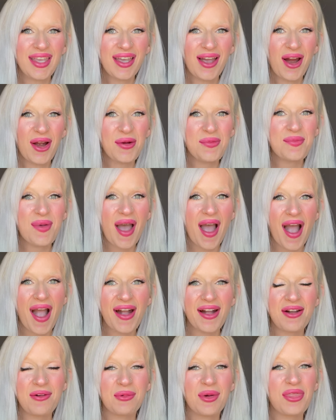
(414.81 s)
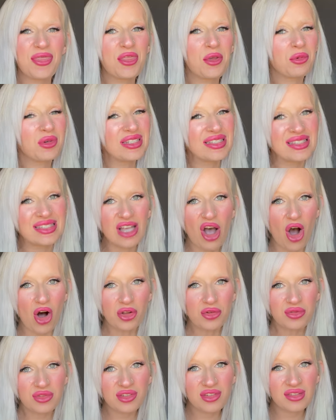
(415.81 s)
are back with the
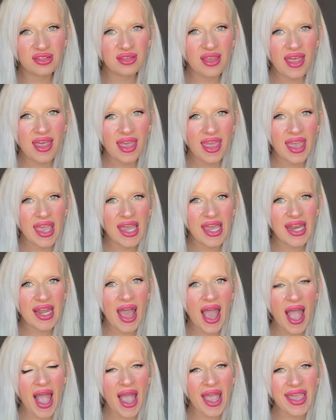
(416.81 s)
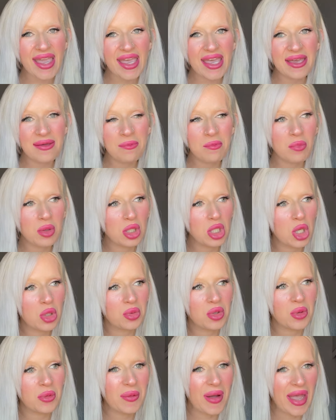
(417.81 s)
results and I am
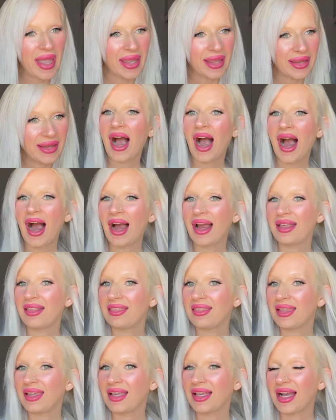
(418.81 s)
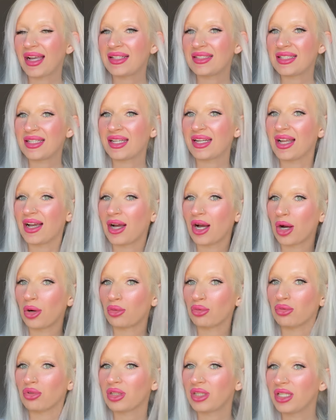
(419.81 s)
blown away. I think I did a
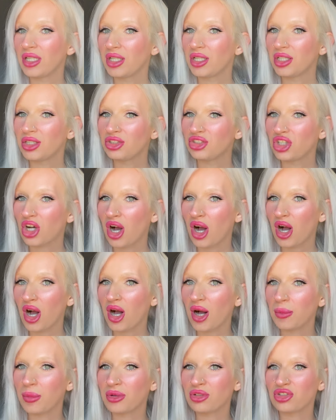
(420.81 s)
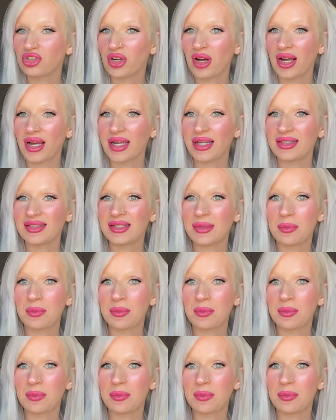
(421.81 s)
really good job with trying to